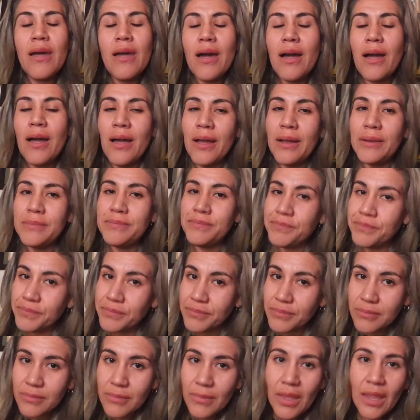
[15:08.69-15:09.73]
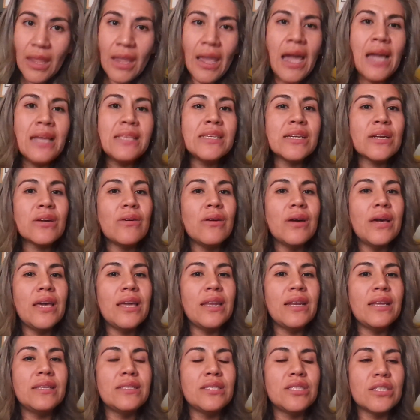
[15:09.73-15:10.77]
um I did go ahead
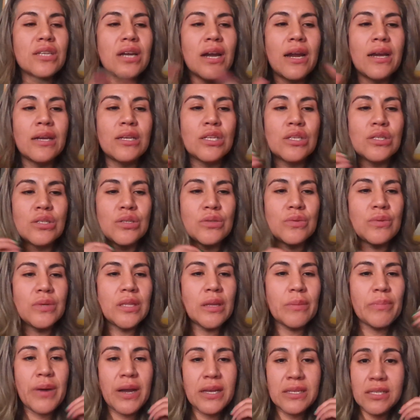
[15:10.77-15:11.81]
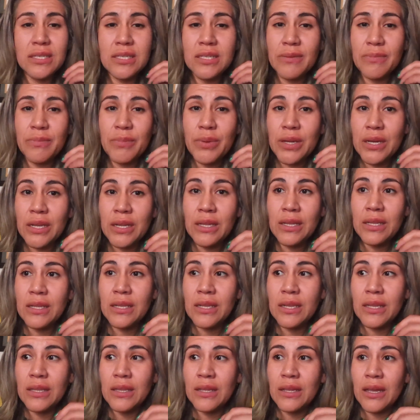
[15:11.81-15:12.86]
and start doing the process of
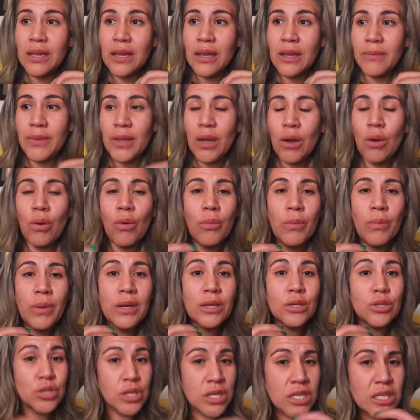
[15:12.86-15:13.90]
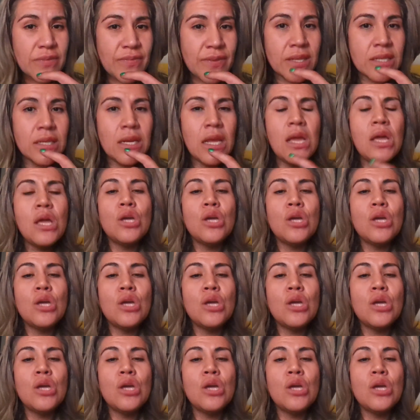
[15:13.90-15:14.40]
putting the home in a trust fund.